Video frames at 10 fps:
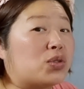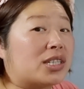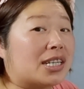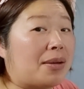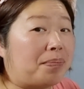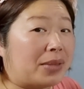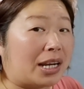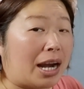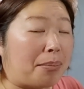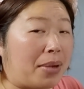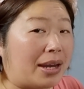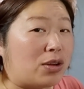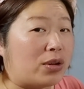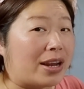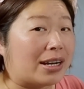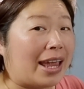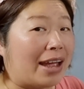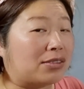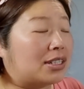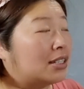you skipped the number and you didn't
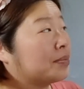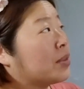count it.